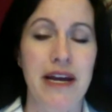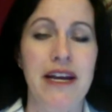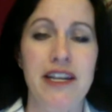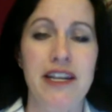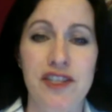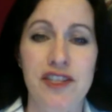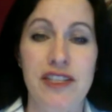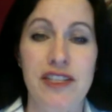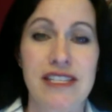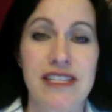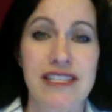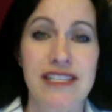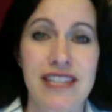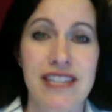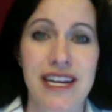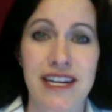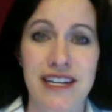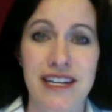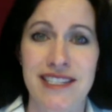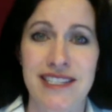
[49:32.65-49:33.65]
I actually
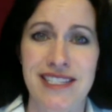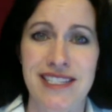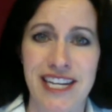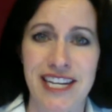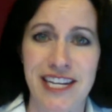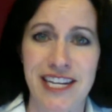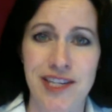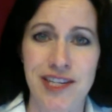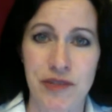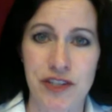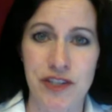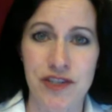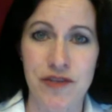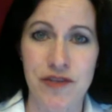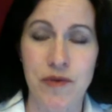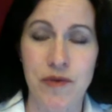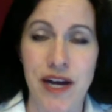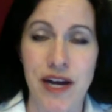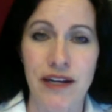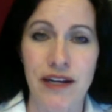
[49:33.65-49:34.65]
stand on stage once in
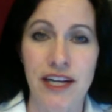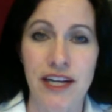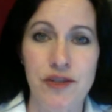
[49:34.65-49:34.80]
a while and